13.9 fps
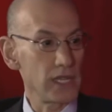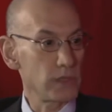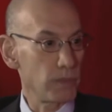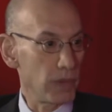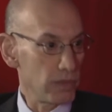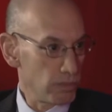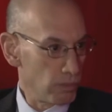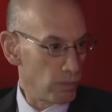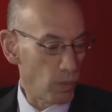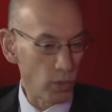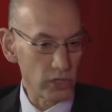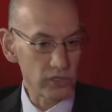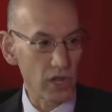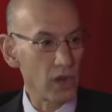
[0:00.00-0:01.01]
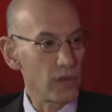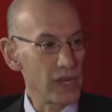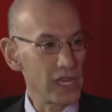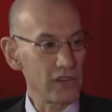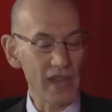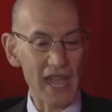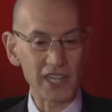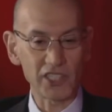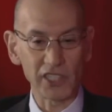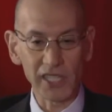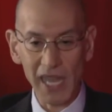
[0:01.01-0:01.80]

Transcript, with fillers: but more so internationally.